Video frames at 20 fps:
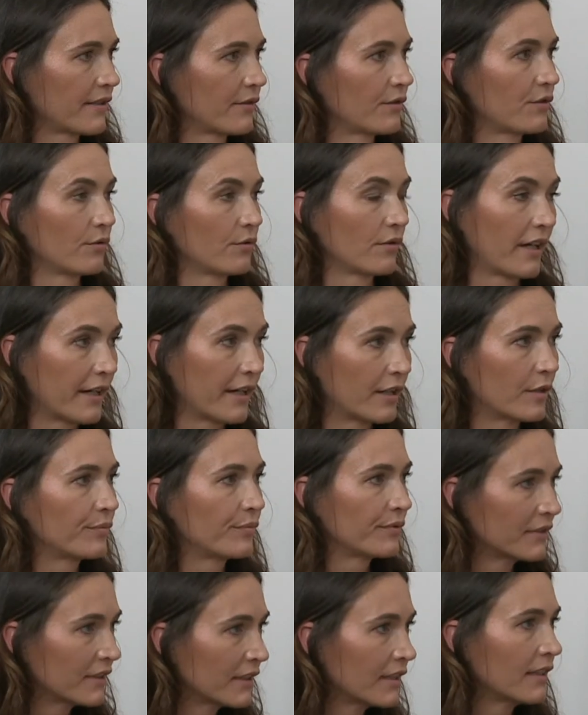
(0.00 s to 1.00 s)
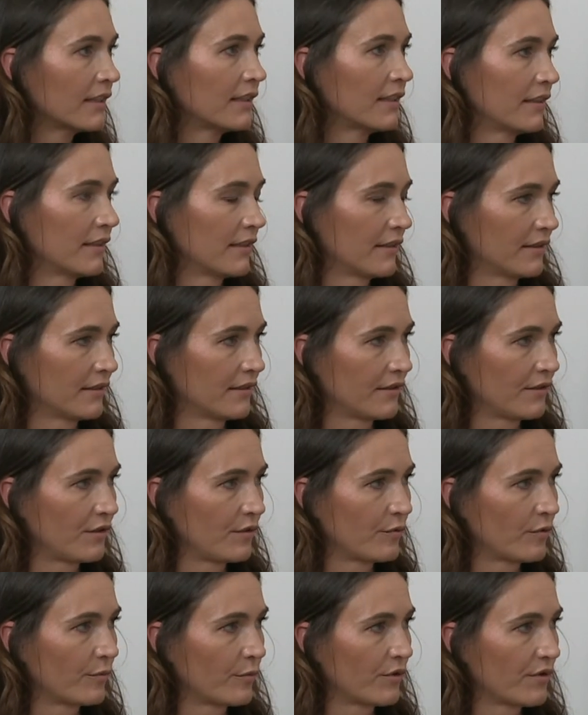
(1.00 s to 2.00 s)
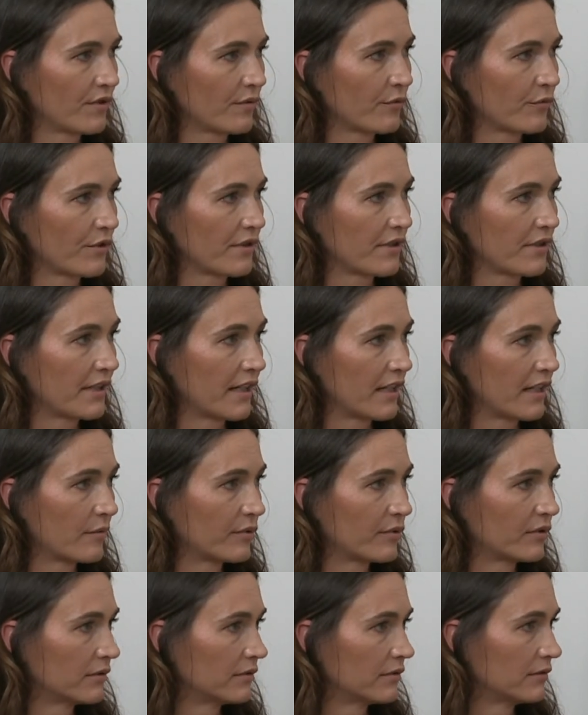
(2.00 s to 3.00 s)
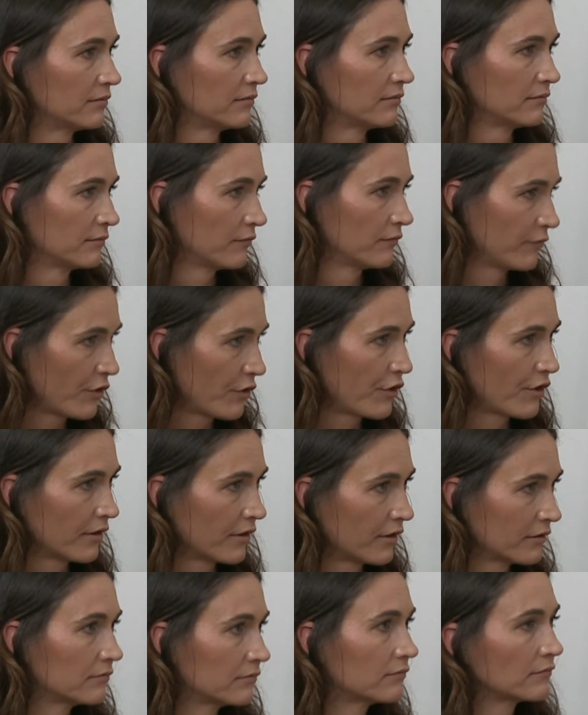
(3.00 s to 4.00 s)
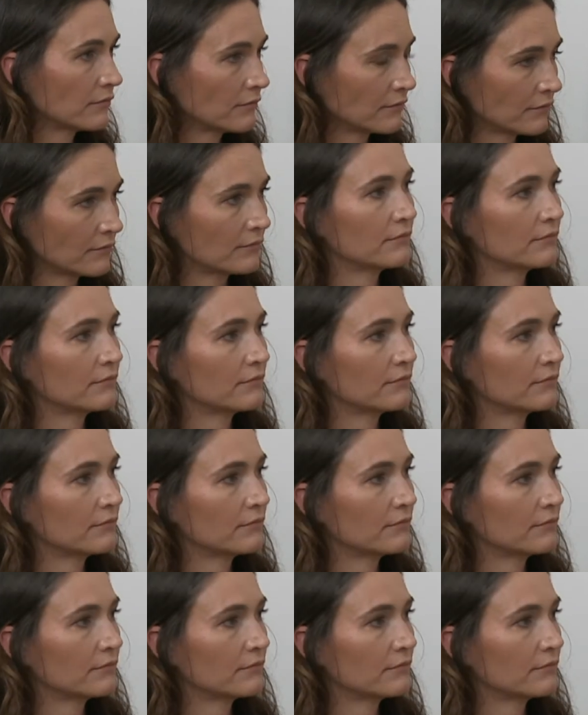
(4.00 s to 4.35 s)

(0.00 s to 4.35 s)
or to help to promote a more sustainable future.